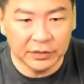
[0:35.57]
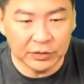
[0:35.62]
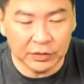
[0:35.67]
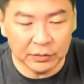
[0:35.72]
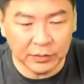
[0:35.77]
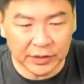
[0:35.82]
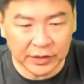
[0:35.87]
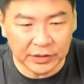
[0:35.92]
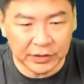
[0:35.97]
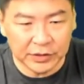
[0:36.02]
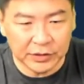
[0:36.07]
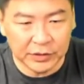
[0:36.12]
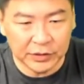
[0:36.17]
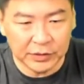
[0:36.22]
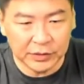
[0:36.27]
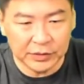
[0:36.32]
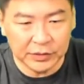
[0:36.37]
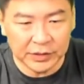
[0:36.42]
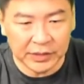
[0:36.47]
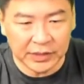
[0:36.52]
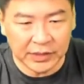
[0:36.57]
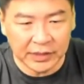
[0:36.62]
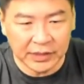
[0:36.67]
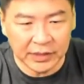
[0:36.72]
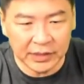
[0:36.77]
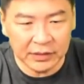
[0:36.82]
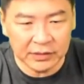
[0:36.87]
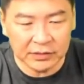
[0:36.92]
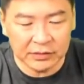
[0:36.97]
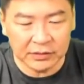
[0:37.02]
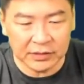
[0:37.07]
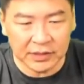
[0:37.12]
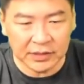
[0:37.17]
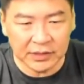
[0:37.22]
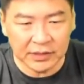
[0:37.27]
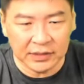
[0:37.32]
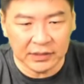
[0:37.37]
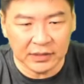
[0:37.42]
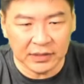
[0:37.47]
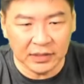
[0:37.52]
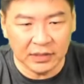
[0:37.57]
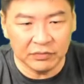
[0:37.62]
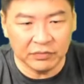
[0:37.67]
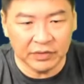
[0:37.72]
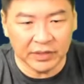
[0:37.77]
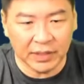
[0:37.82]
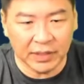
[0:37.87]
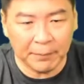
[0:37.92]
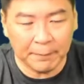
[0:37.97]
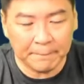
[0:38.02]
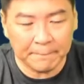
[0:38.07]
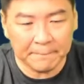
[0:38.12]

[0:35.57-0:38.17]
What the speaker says: So what you can do is, you can just lift it up.